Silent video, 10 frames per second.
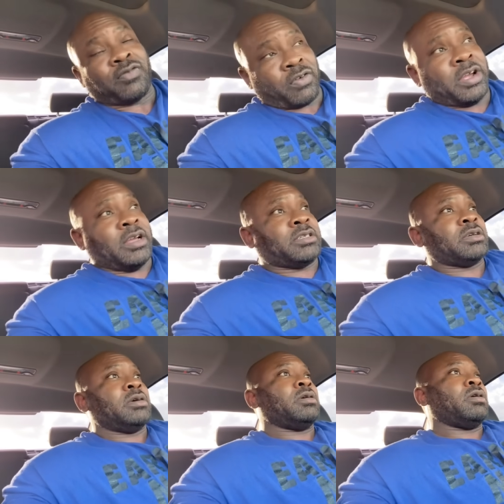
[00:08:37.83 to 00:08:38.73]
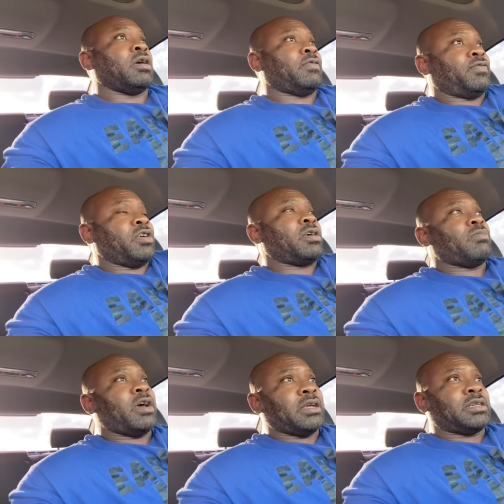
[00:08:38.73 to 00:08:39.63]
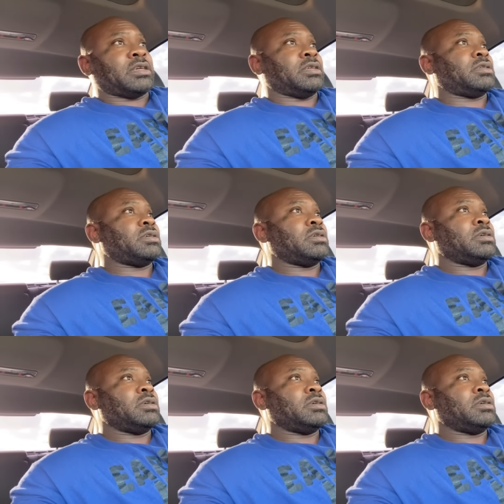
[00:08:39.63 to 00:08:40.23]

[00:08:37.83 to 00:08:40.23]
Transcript: friends are freaking Mexicans,